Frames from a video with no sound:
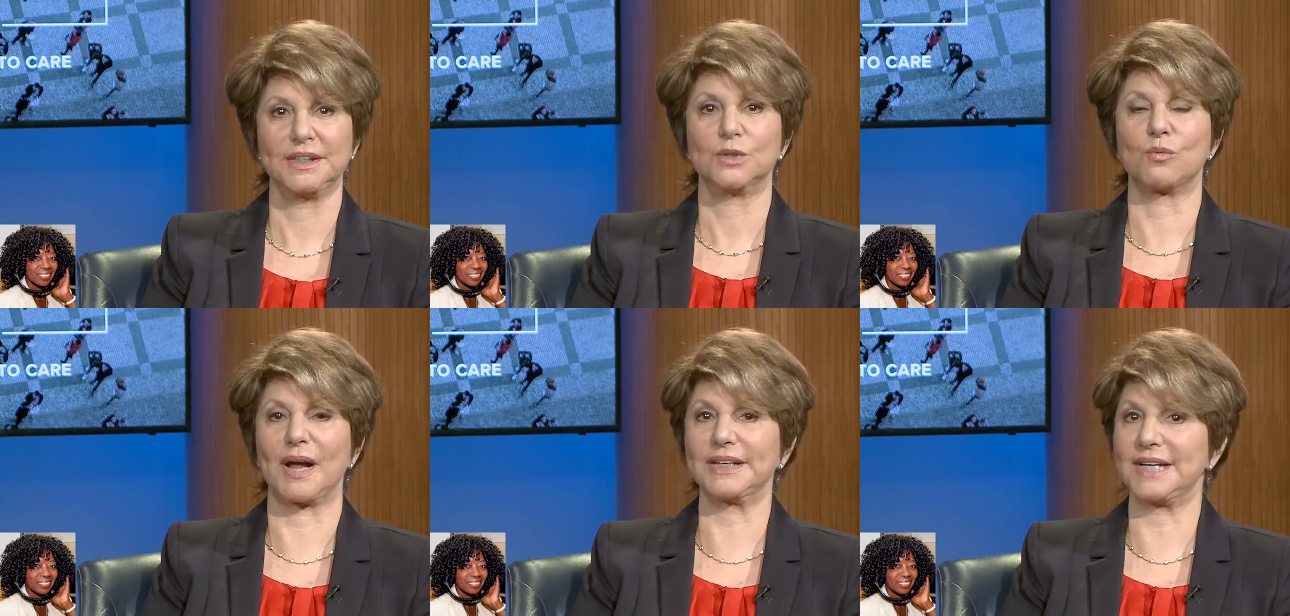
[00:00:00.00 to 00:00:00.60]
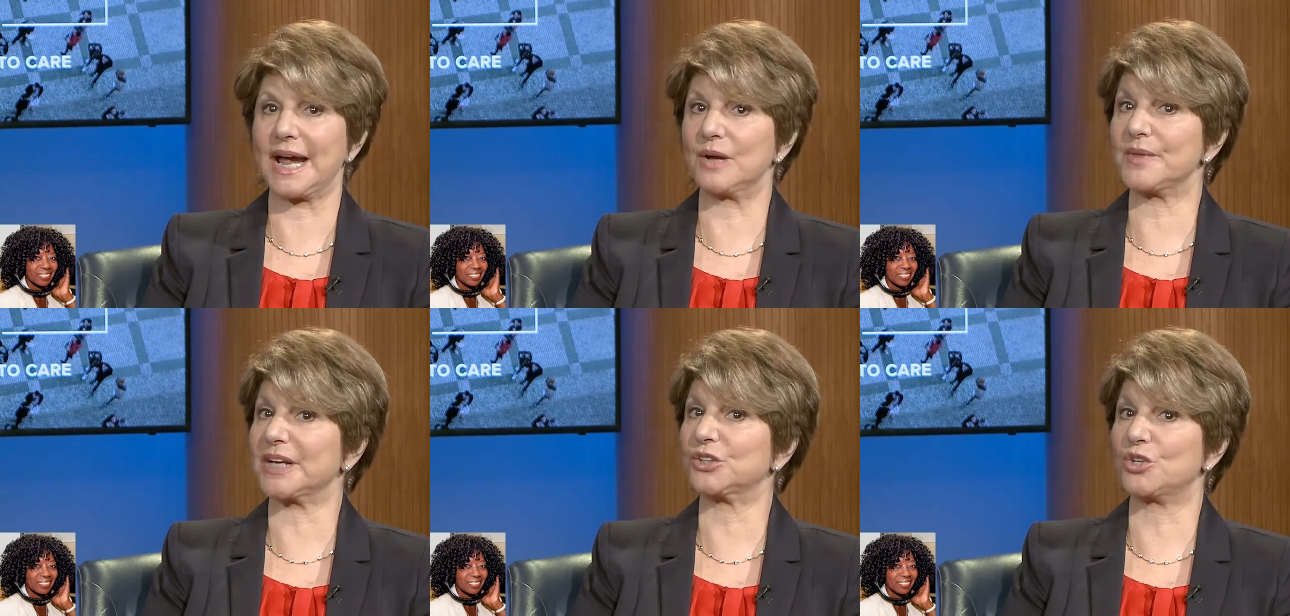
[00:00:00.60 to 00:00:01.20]
Speaker 1: Right now, they
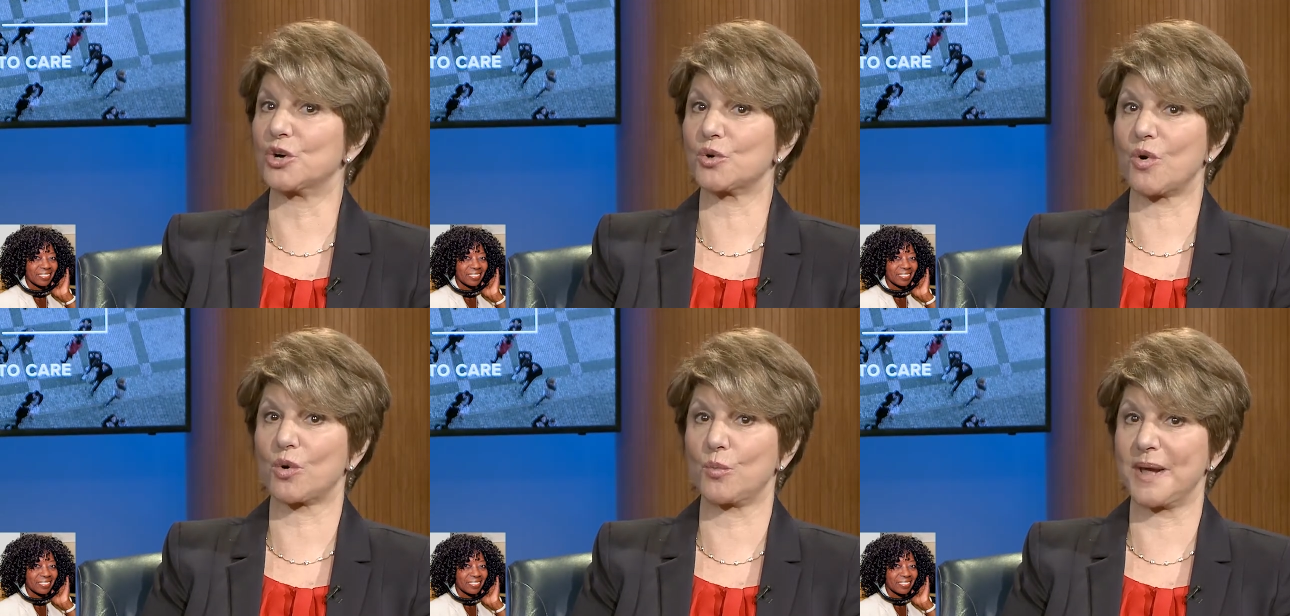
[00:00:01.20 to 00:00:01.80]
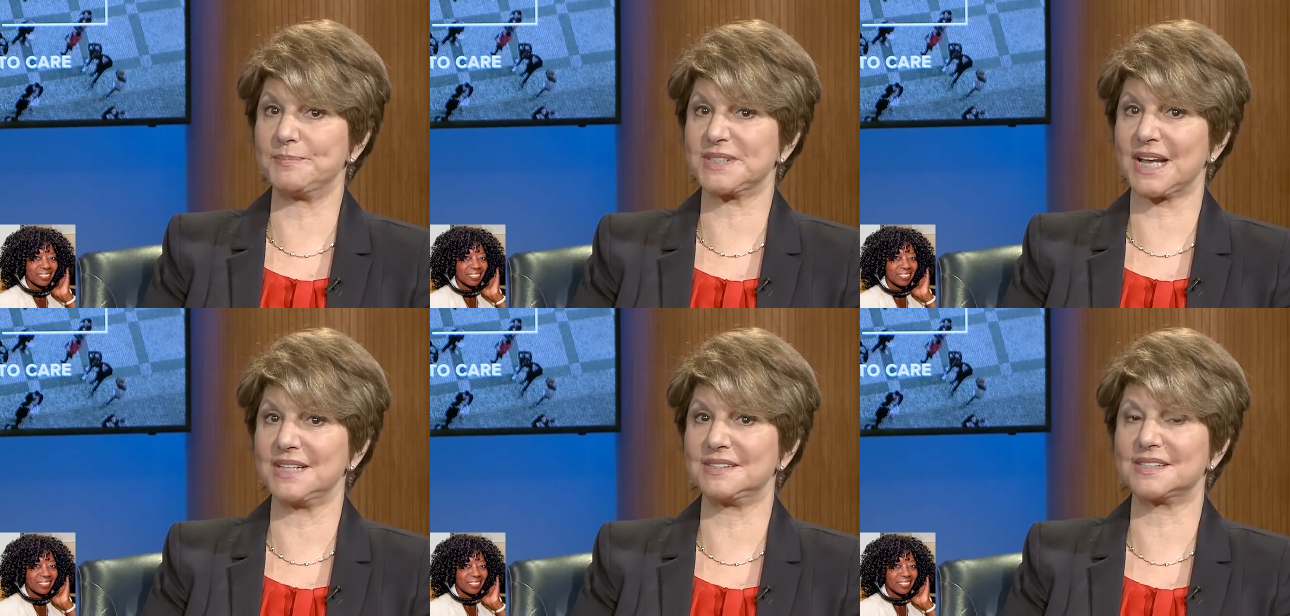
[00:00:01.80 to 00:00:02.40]
could go to our
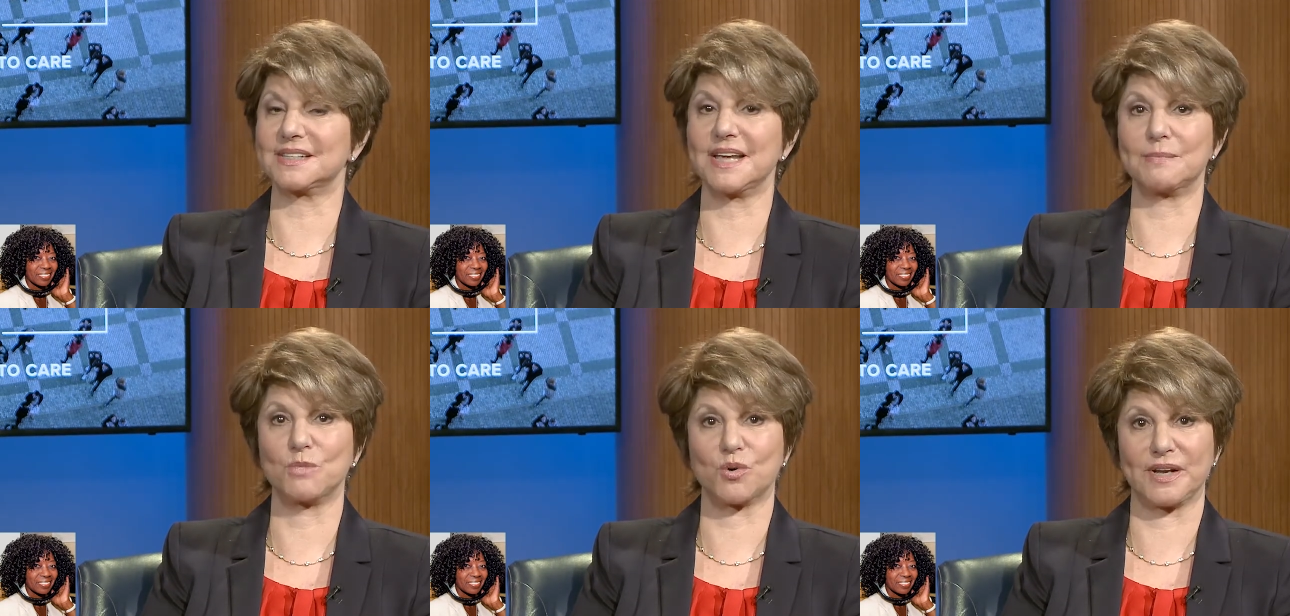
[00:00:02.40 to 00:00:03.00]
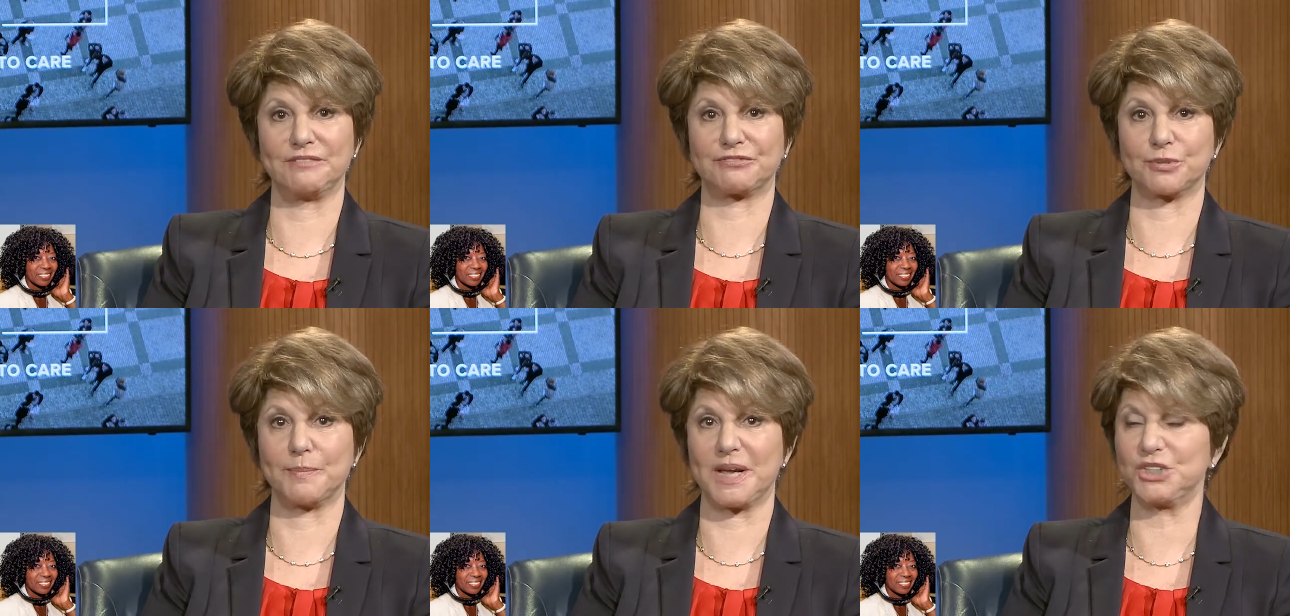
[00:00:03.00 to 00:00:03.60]
websites to get more
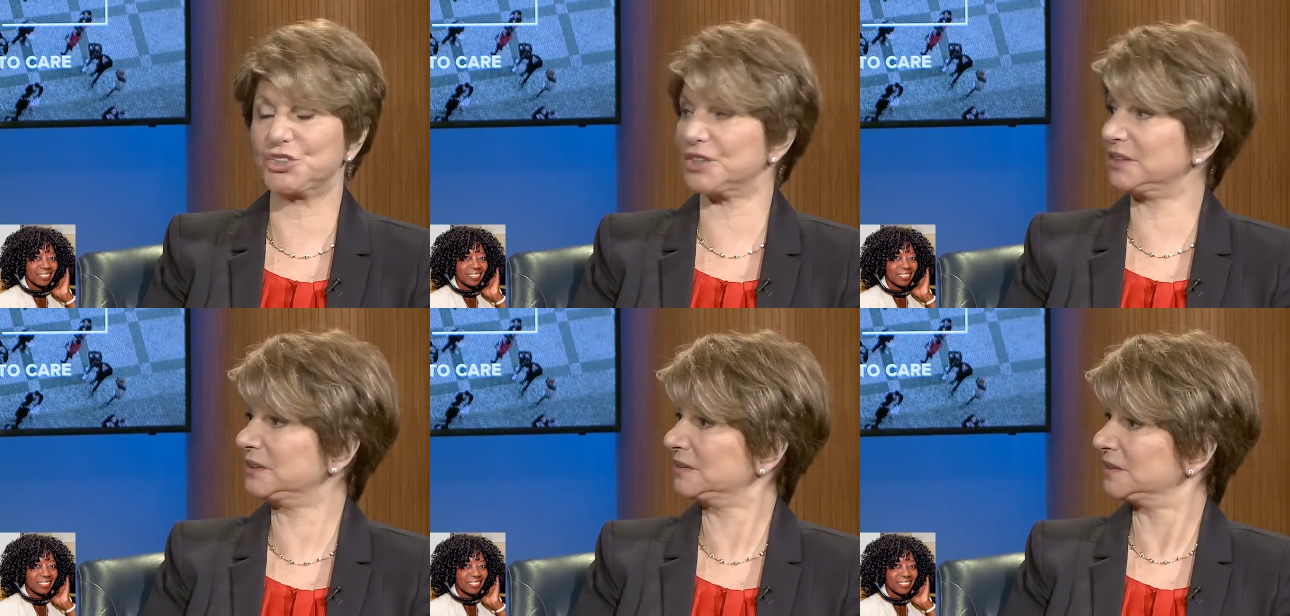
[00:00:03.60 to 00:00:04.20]
information.